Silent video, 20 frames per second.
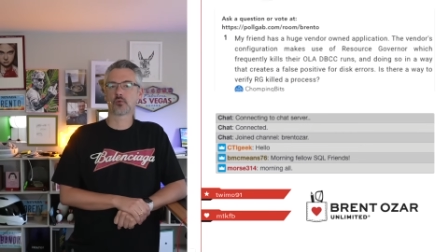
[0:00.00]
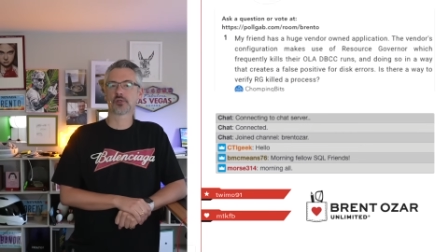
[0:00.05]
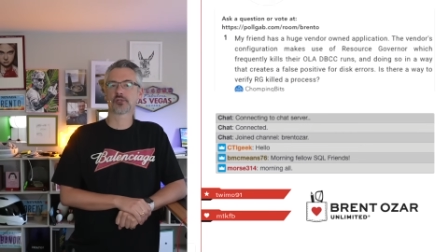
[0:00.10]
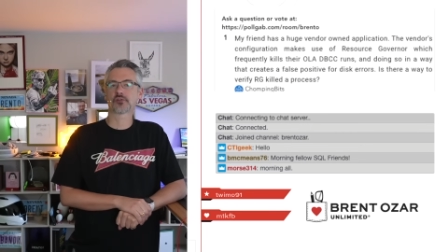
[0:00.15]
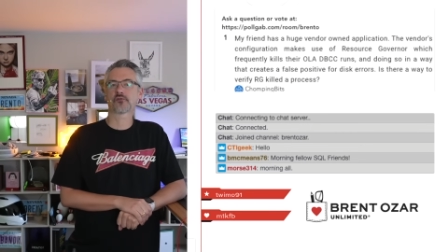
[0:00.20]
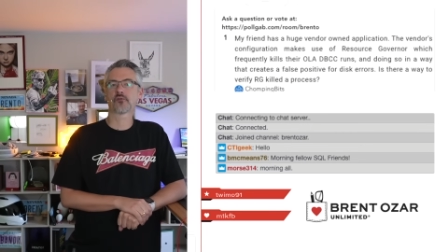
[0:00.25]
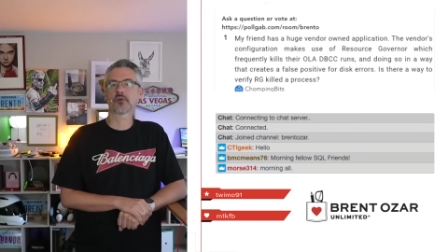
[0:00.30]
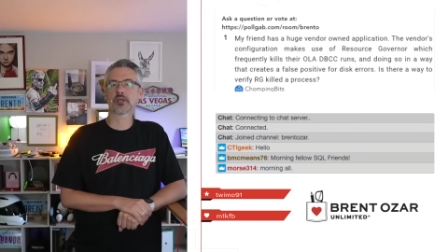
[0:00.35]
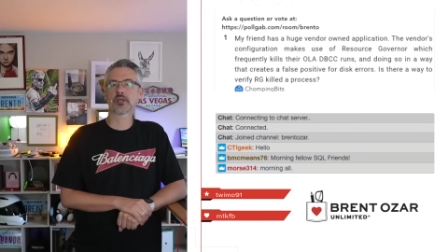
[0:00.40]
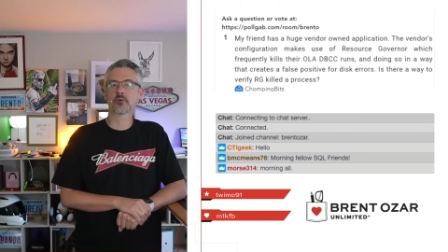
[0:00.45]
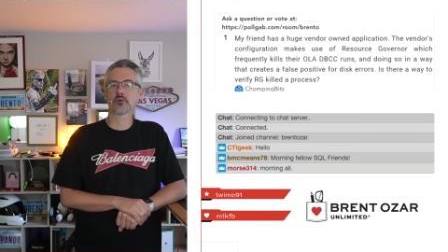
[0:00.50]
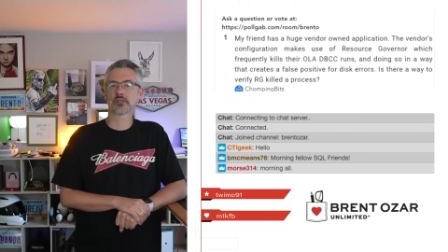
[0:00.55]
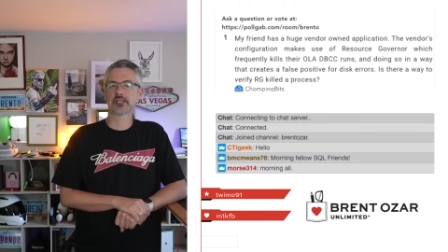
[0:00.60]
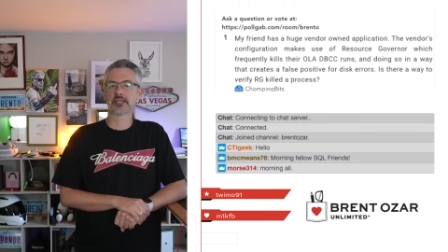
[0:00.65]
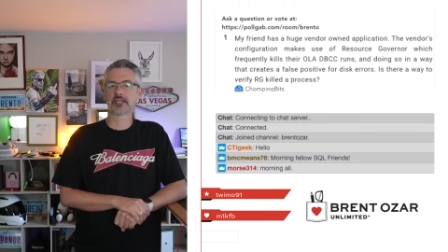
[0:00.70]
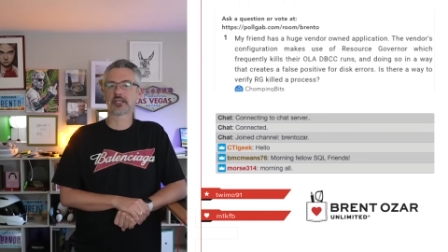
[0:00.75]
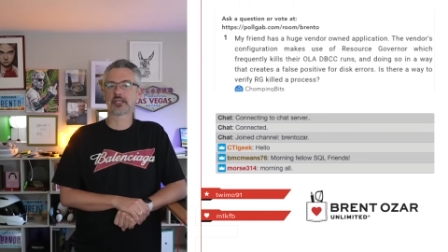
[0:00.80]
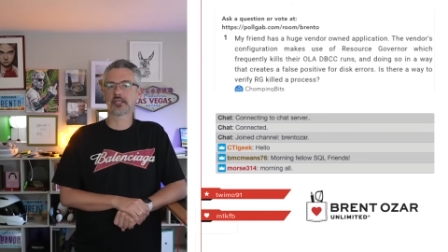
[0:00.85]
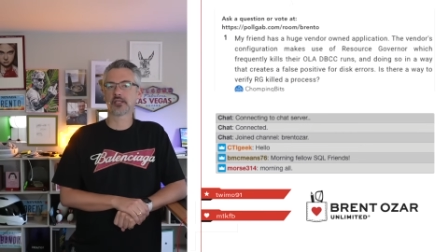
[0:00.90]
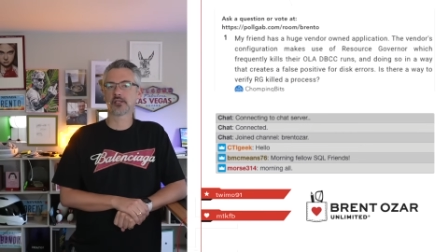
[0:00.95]
which
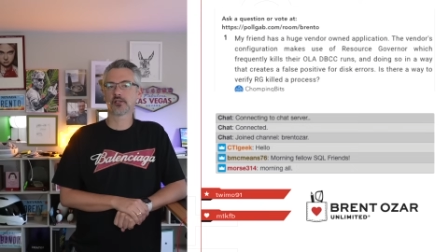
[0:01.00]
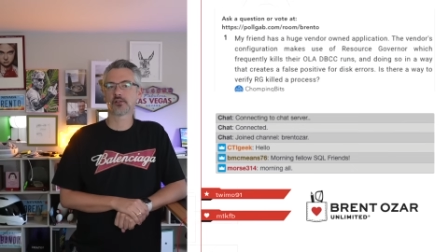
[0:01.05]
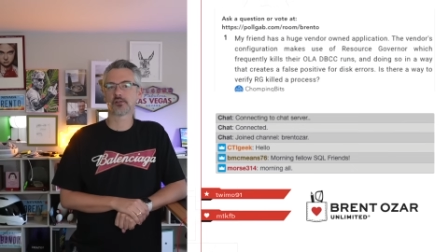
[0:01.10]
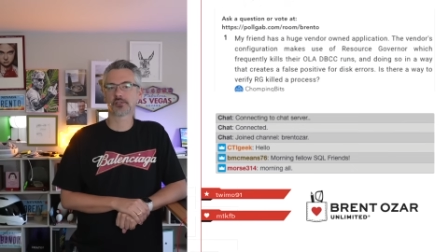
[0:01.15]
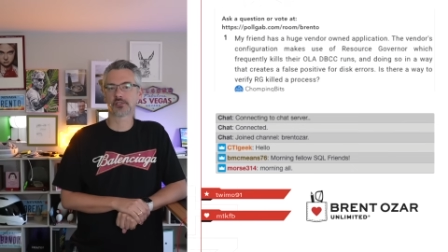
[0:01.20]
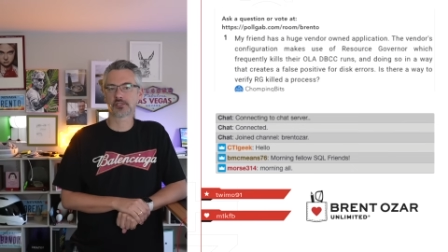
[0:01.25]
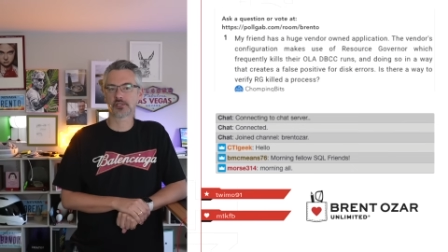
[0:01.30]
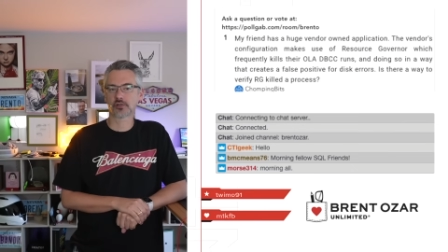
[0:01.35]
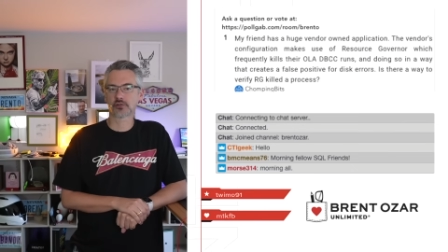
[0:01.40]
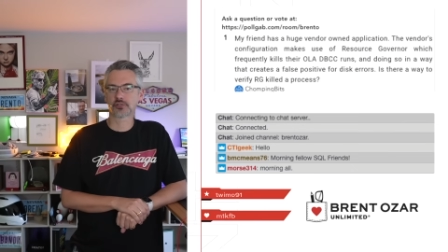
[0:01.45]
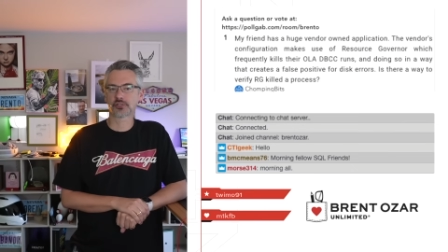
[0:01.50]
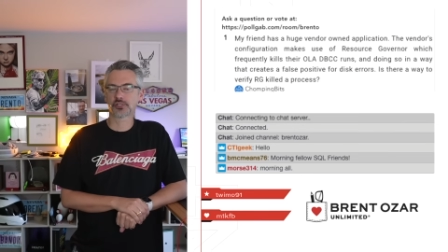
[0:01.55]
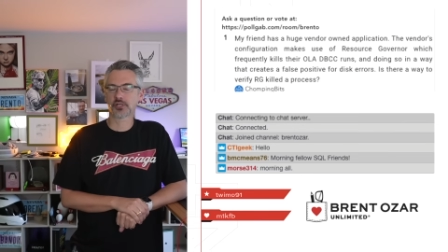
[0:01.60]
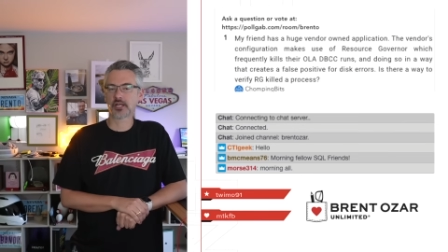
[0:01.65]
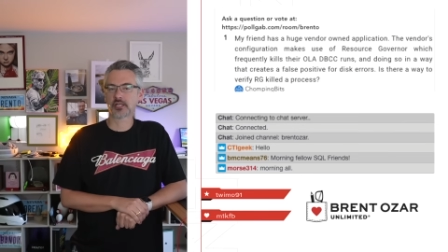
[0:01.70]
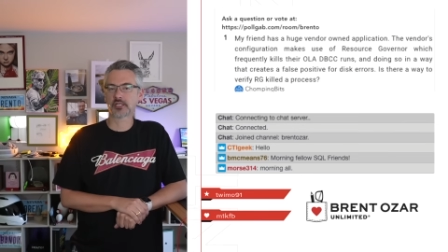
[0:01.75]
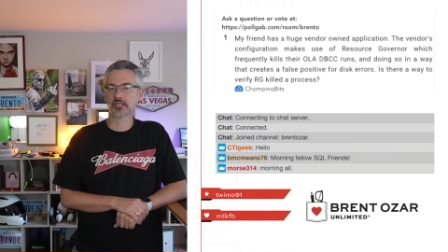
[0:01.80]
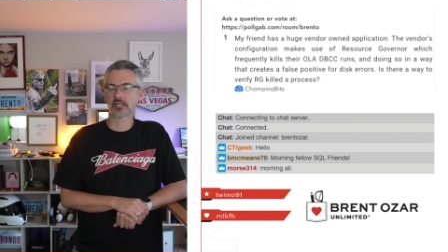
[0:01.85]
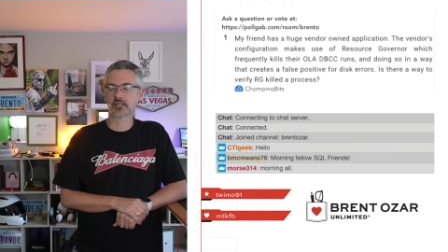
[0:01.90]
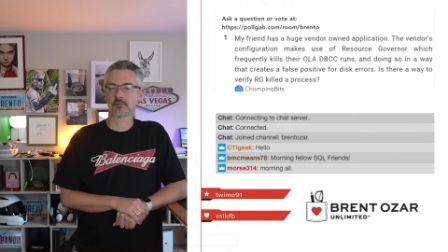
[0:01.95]
frequently kills their
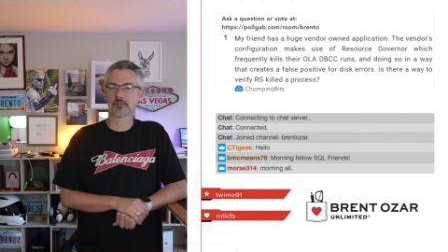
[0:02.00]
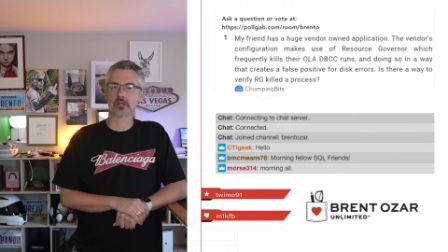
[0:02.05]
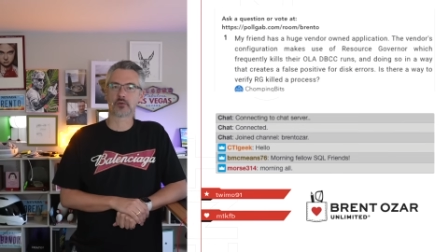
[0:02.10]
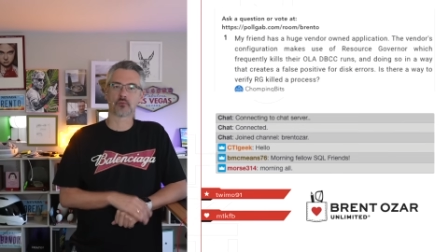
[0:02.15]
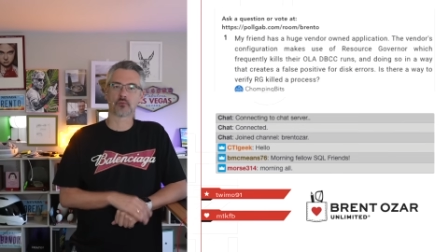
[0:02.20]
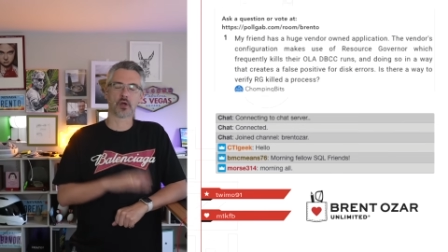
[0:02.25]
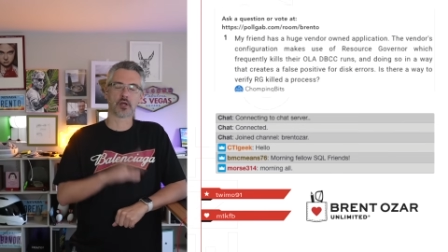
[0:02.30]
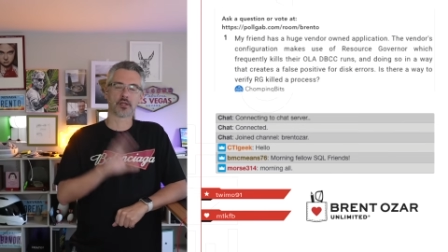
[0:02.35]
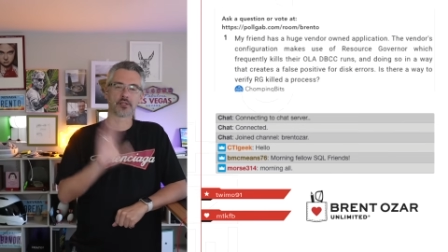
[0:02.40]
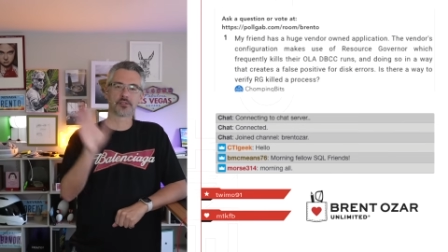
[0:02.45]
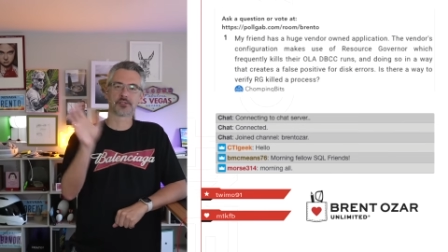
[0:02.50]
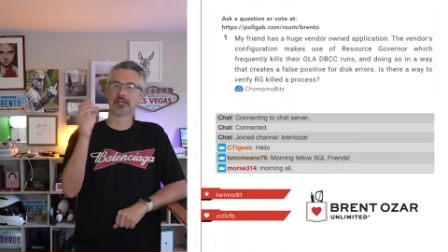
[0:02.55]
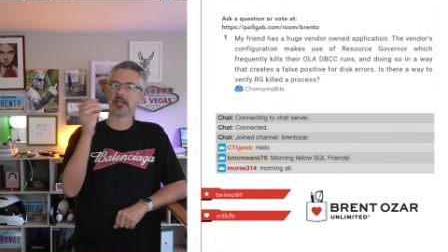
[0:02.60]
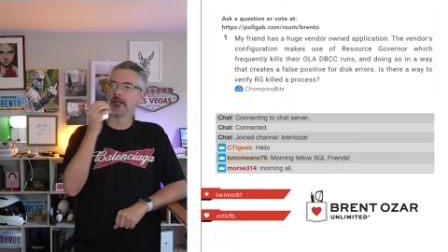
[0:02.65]
check D B runs.